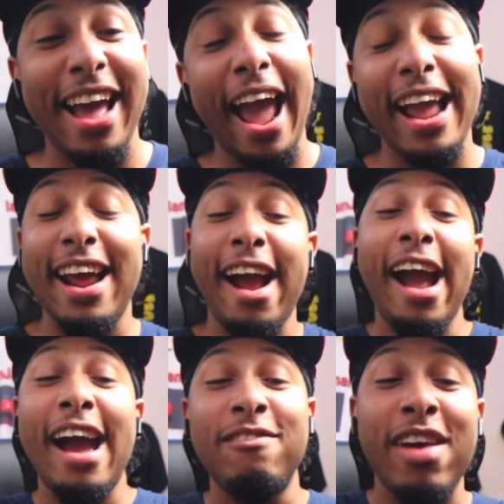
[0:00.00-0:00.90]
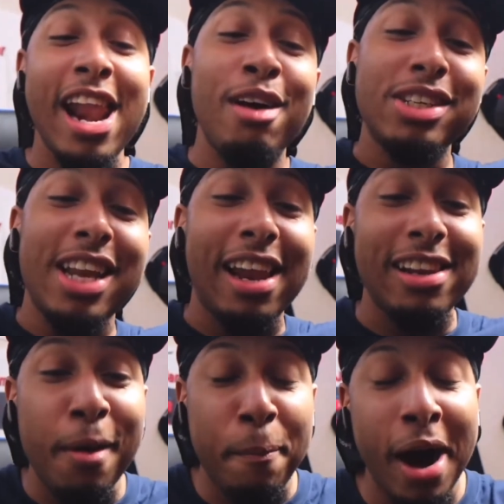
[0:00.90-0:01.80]
Hey, there I have, man. That was that
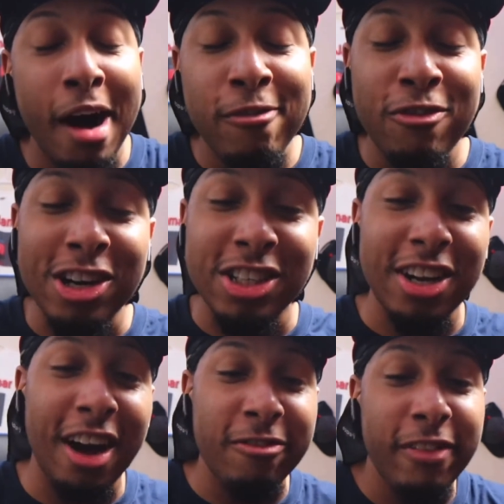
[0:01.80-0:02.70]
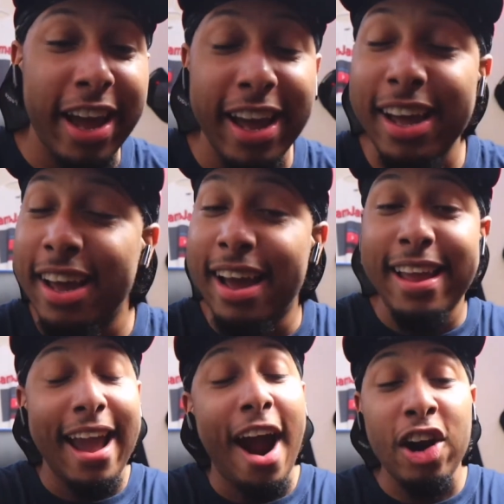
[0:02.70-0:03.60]
Lil Pump. First off, man,
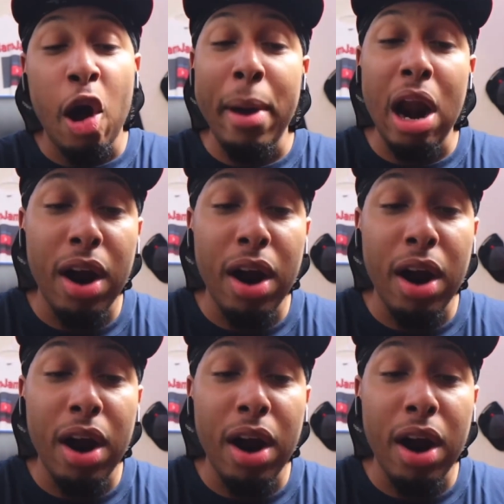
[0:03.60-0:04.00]
y'all already know, man.